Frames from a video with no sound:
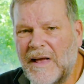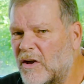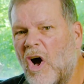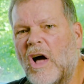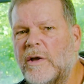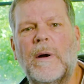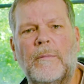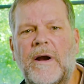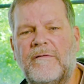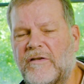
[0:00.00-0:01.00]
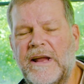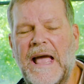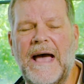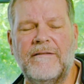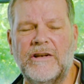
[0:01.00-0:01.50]
I'll call you when I'm ready for you to
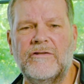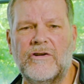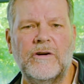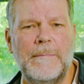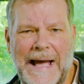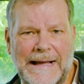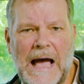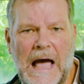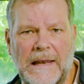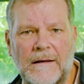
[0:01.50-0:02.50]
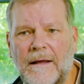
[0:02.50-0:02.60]
have it turned back on.